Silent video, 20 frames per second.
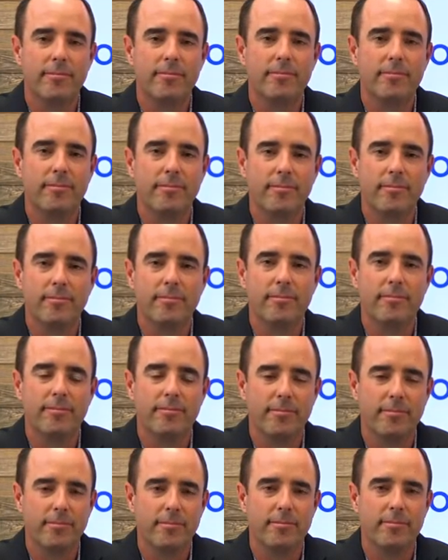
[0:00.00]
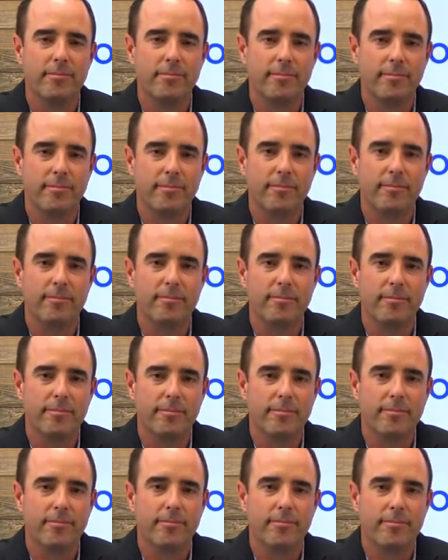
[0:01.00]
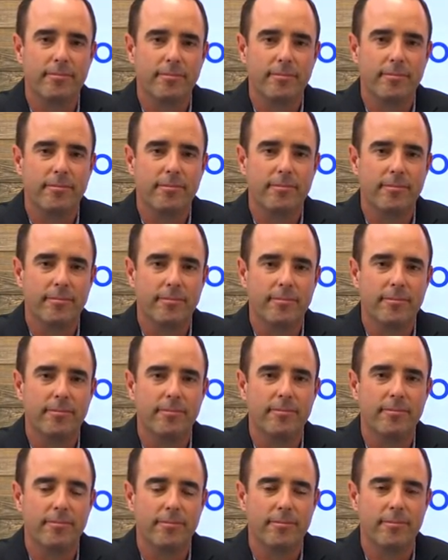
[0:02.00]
[no speech]